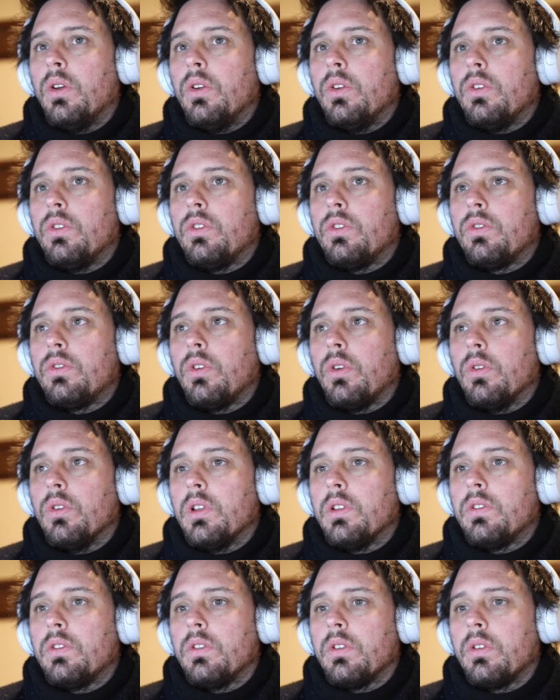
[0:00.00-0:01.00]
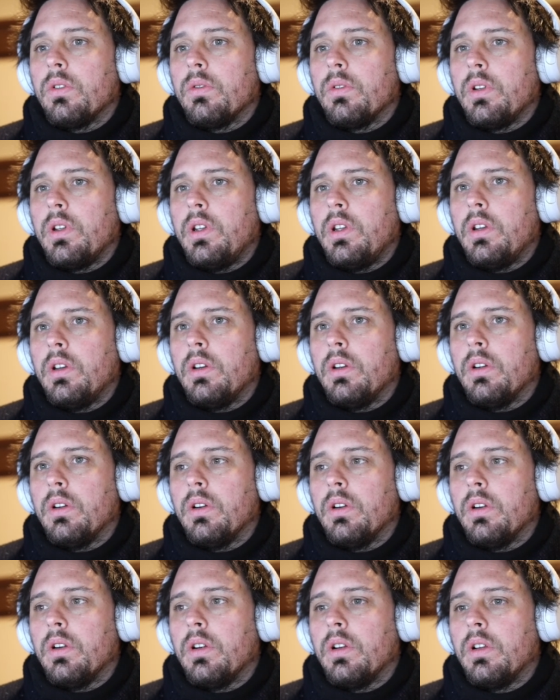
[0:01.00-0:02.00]
So let's look over
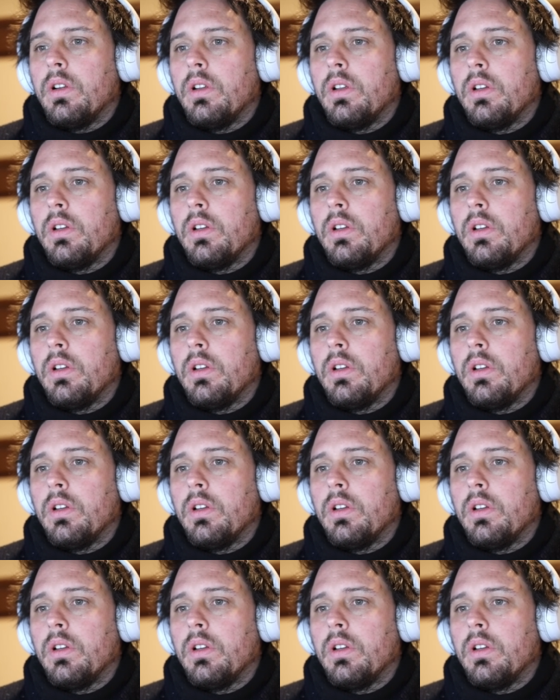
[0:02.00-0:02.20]
here.